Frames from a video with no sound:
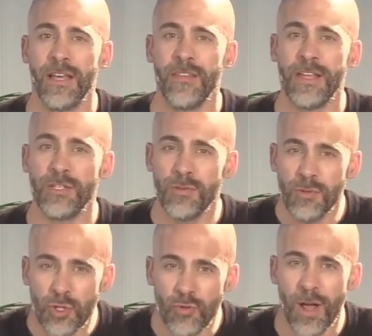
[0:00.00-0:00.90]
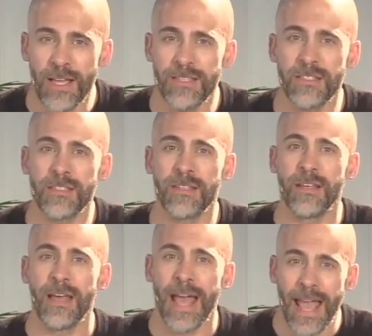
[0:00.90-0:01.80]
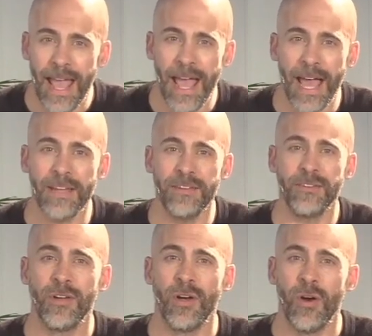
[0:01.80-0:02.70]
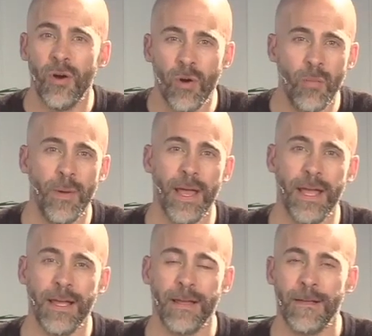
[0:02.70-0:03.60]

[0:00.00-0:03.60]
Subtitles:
than to trust and obey.